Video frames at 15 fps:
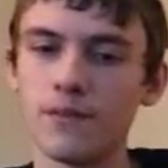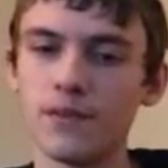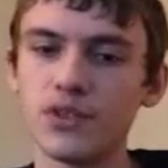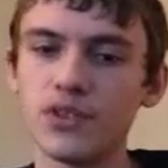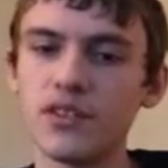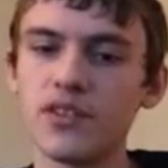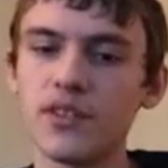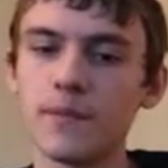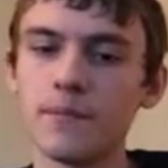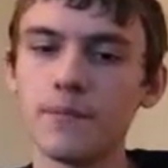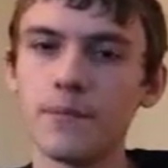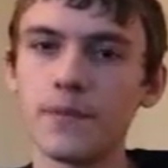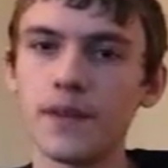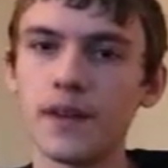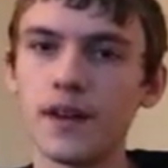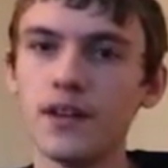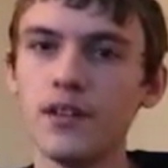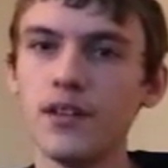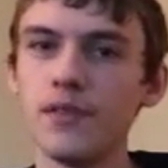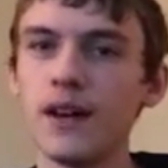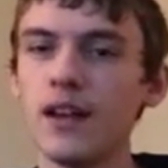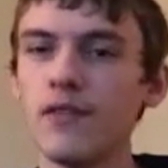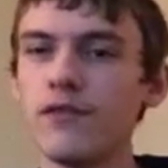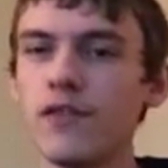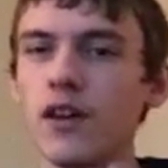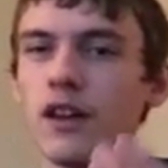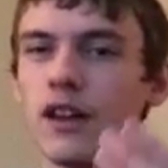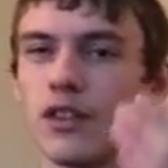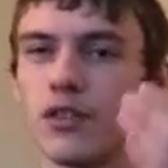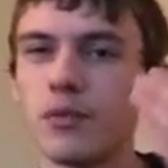It's just I just find
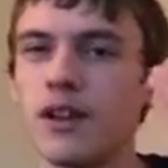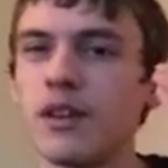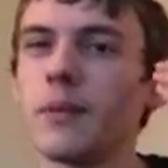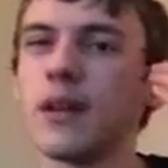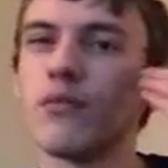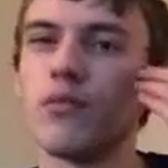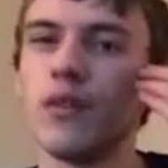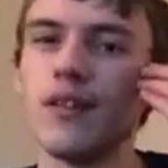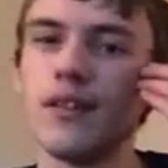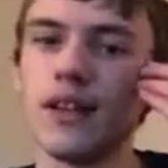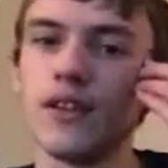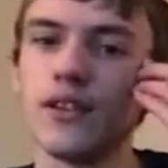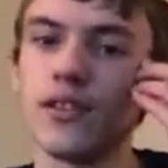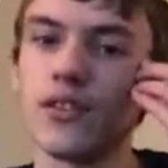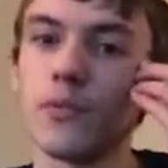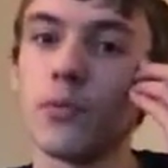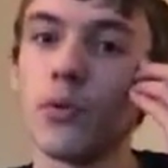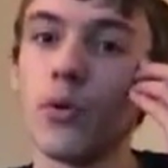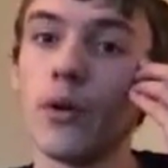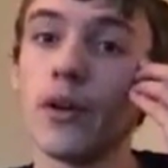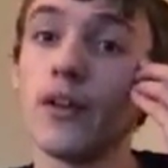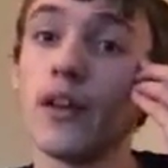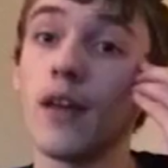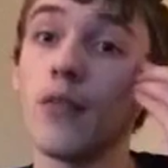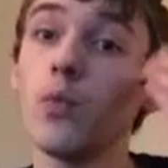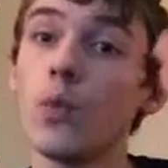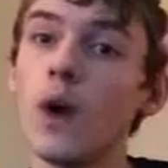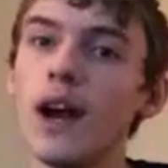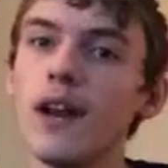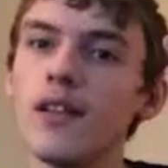Fallout 3 to be really disappointing. I
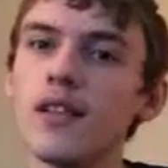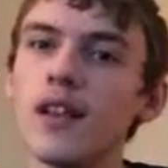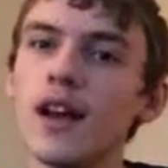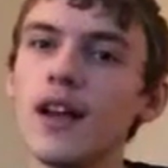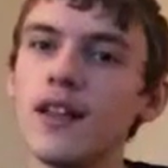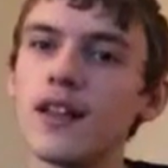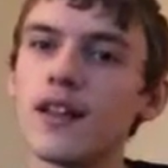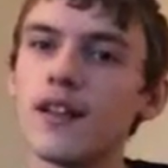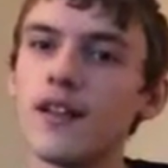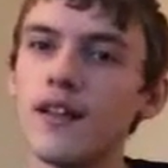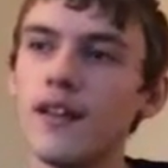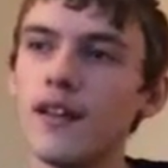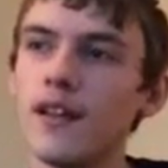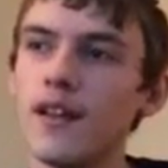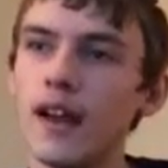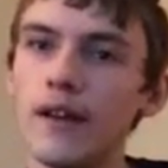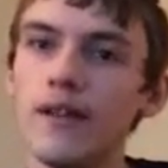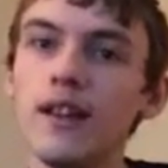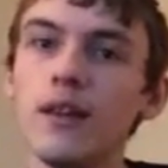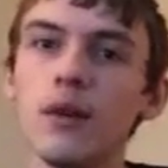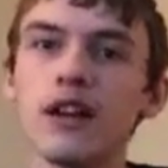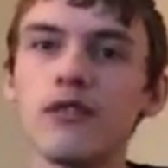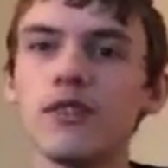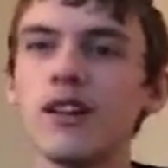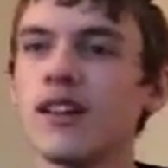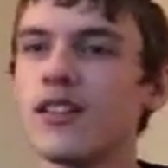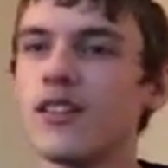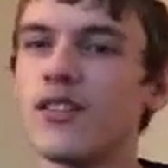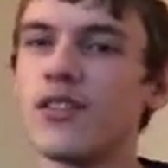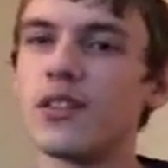want to like it. I really want to
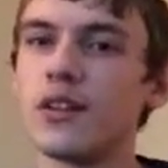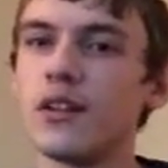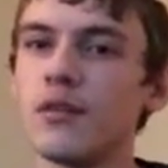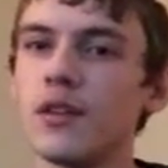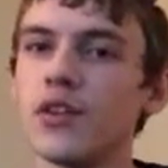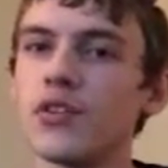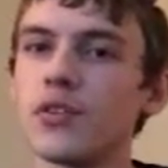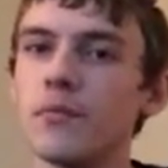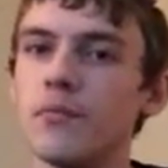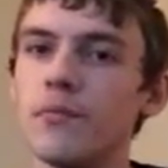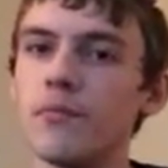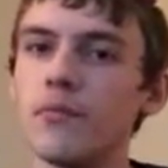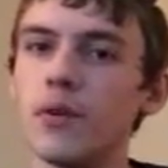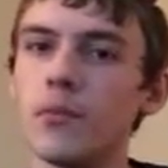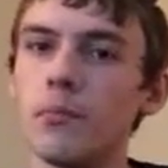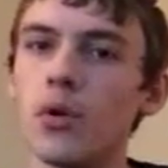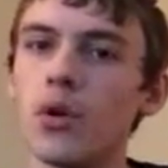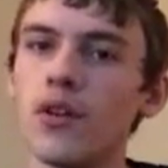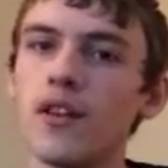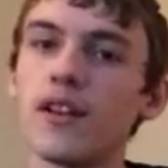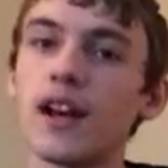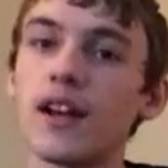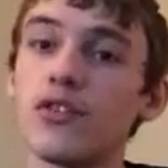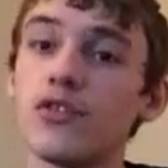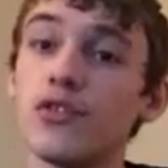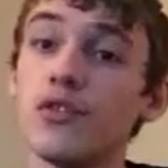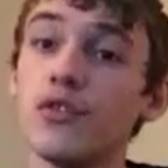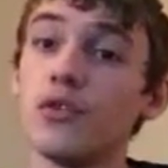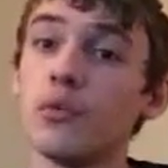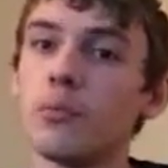like this series more than I
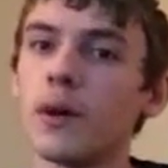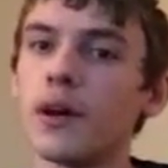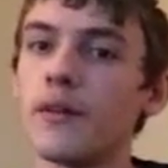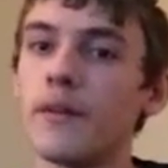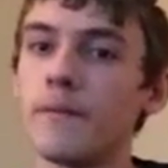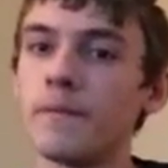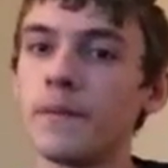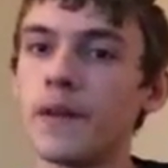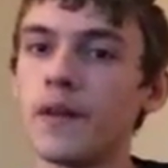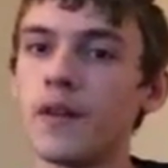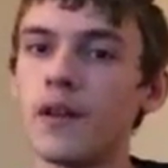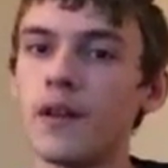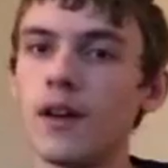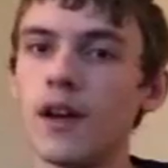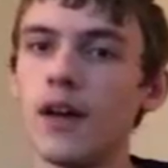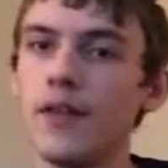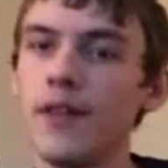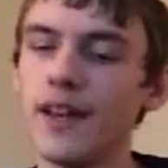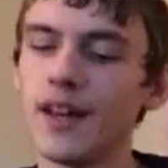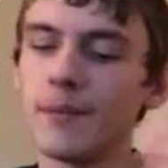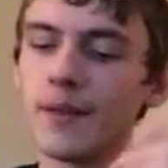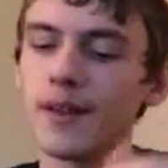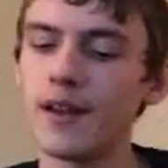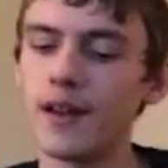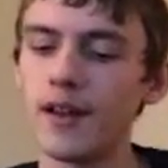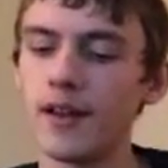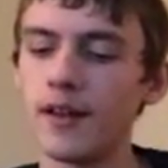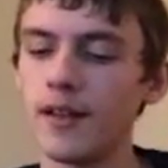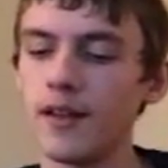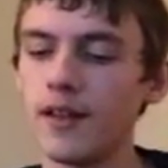do, but I don't think I'm going
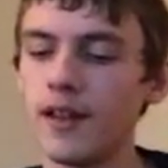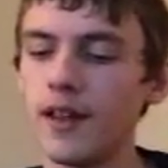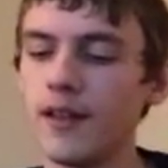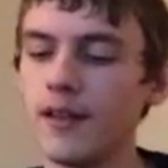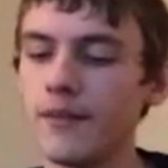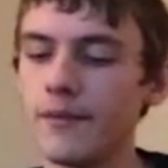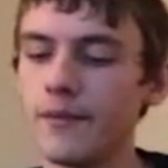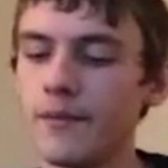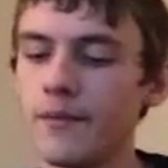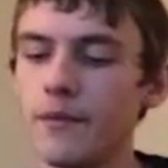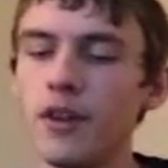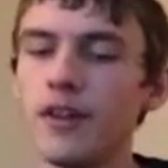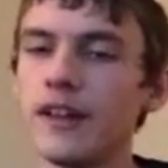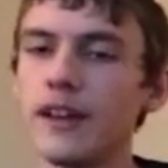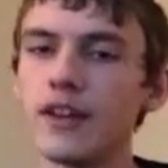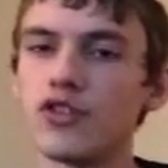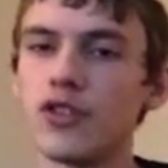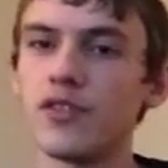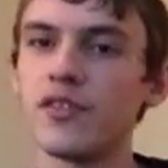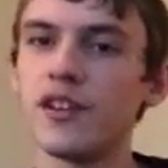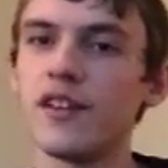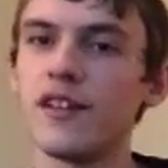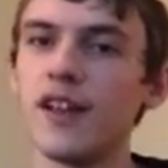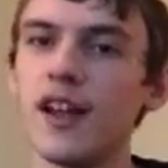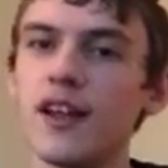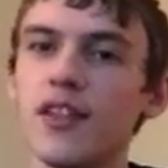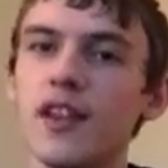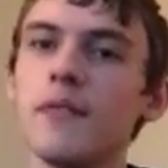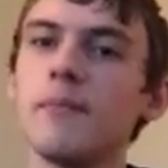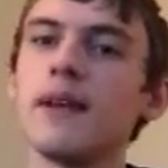to get really interested in
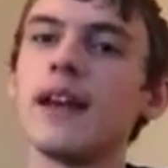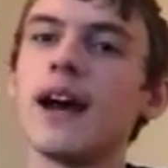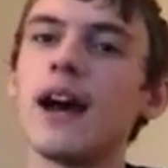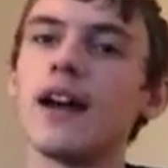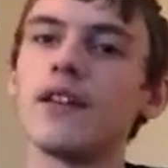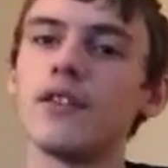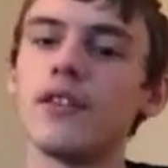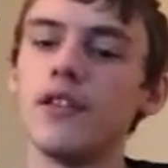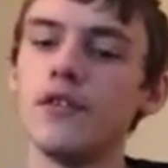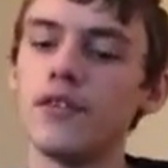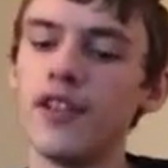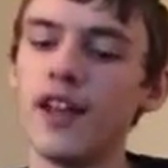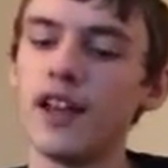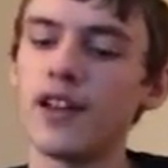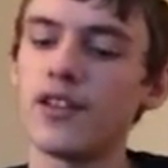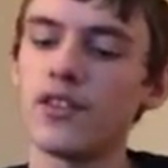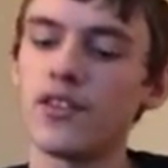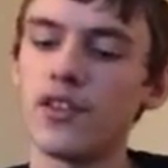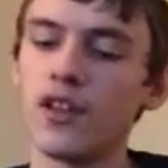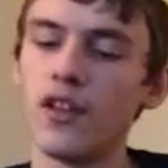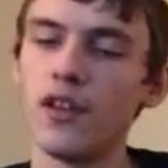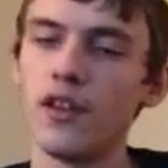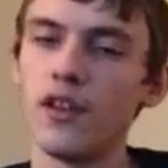anything beyond the latest